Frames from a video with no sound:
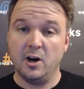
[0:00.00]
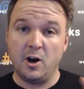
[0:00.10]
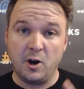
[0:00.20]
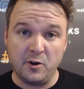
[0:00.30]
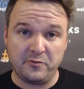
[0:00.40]

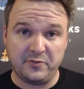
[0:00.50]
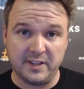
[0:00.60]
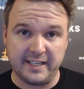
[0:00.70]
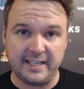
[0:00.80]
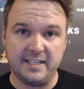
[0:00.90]

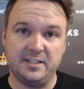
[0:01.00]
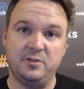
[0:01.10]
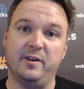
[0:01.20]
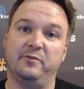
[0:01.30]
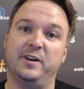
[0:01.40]
Hopefully you
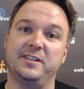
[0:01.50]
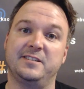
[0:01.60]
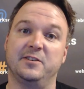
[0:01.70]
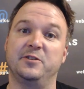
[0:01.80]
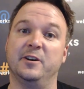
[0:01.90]
have
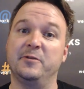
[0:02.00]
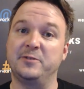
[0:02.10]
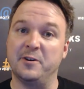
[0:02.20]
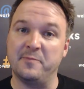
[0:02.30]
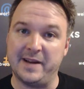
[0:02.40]
registered your own
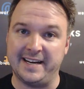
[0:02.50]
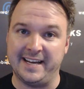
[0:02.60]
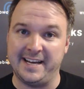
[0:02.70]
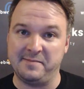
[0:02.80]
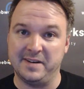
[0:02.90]
domain
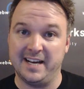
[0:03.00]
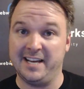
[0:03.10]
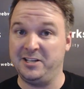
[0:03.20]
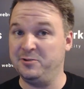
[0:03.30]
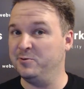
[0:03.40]
name
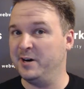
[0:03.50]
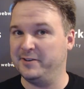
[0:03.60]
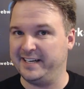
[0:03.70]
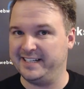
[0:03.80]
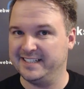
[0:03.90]
and you own
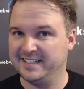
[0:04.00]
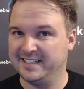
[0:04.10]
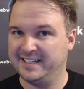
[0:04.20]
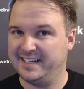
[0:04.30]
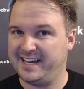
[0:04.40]
it
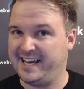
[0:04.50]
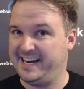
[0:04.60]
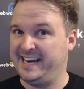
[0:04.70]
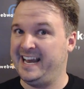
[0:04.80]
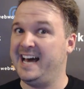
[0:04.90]

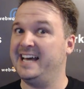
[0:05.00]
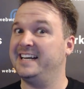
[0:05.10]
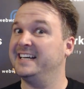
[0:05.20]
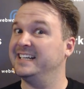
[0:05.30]
and not